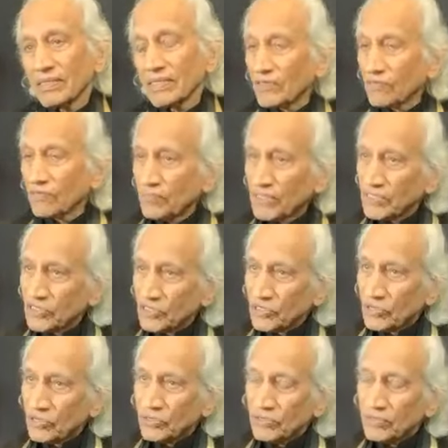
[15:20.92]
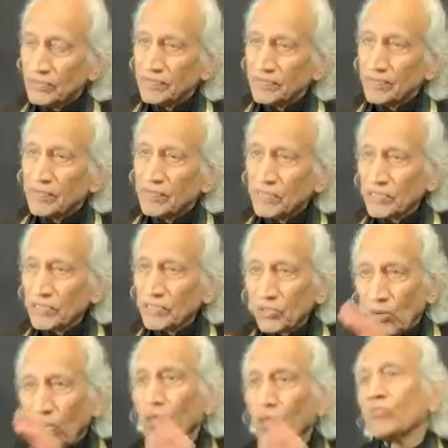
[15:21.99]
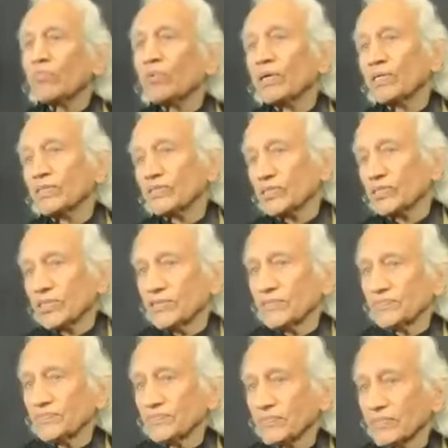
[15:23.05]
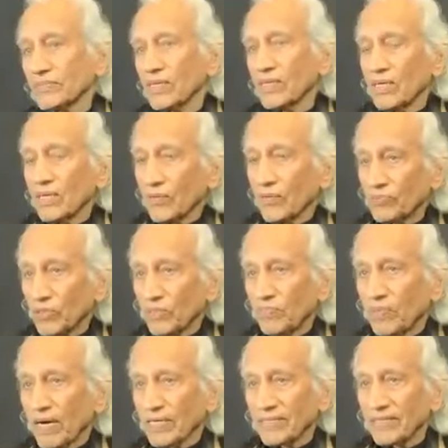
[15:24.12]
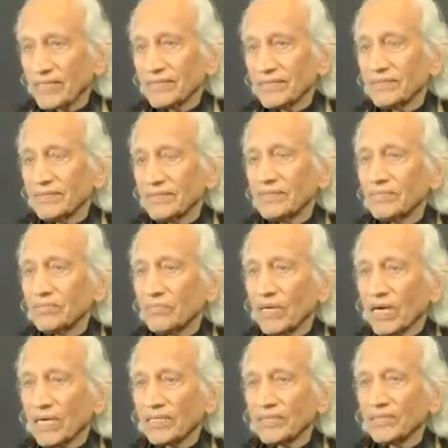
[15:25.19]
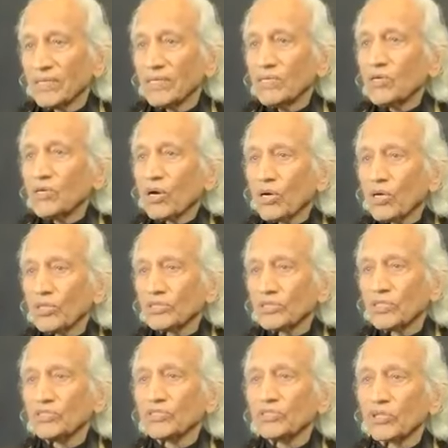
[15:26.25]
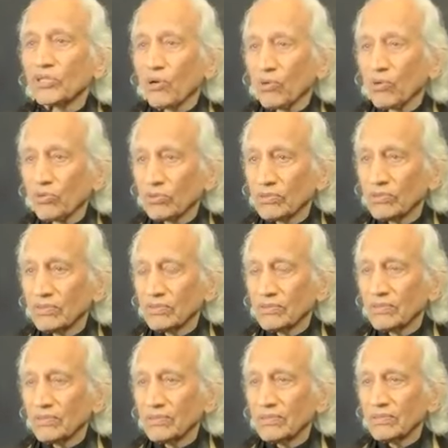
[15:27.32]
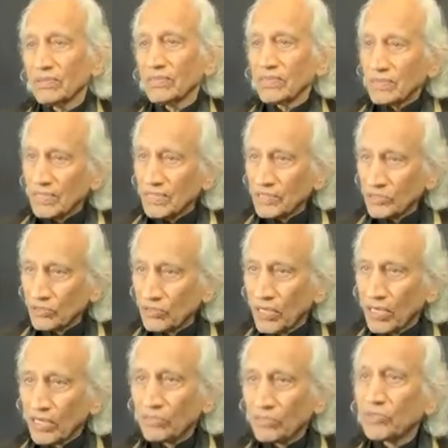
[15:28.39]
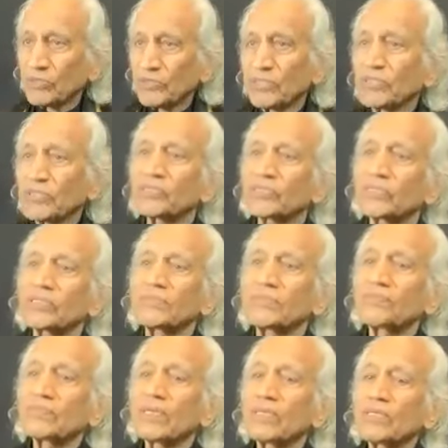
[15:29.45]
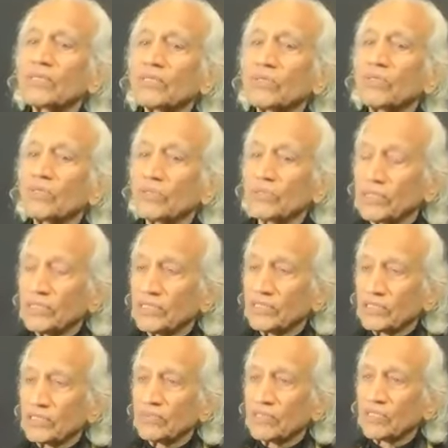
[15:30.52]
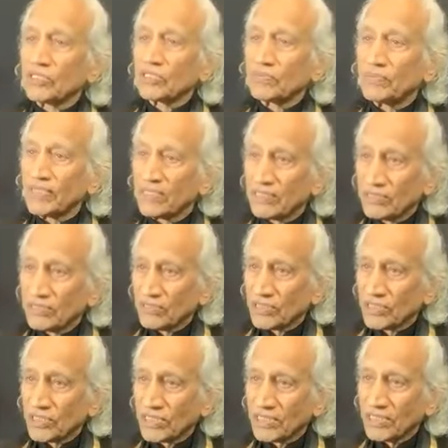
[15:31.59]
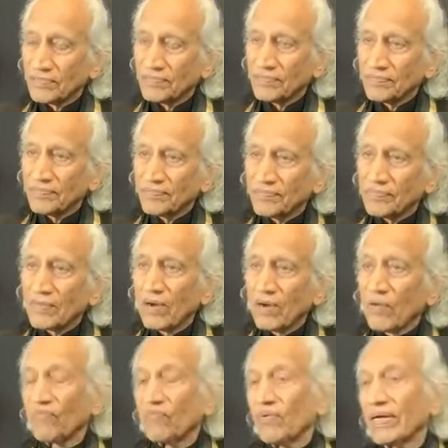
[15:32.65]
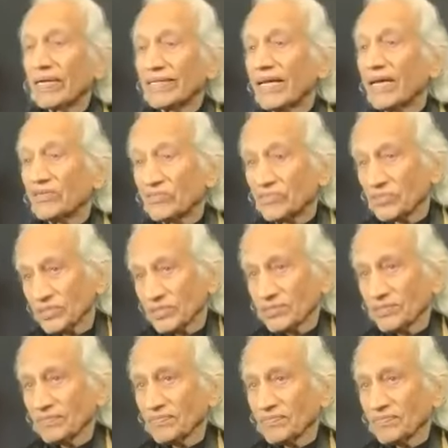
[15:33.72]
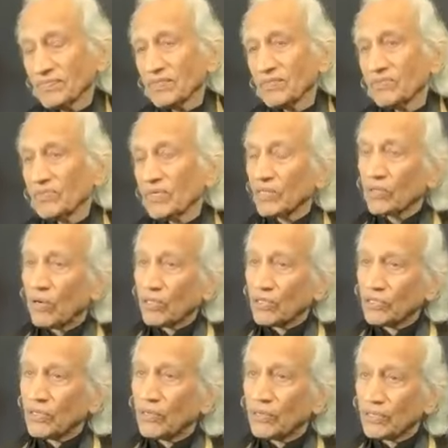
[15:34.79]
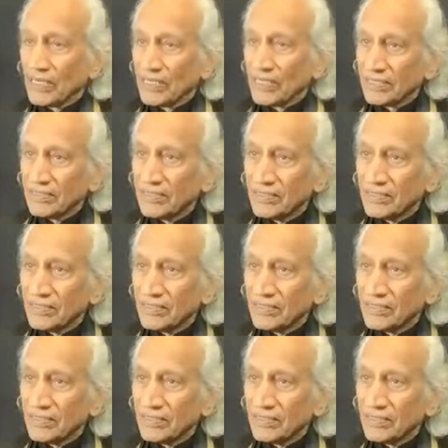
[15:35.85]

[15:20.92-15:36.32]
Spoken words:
that brings all parts of your body, mind, heart, and soul into harmonious, co-creative experience of oneness. We call yoga,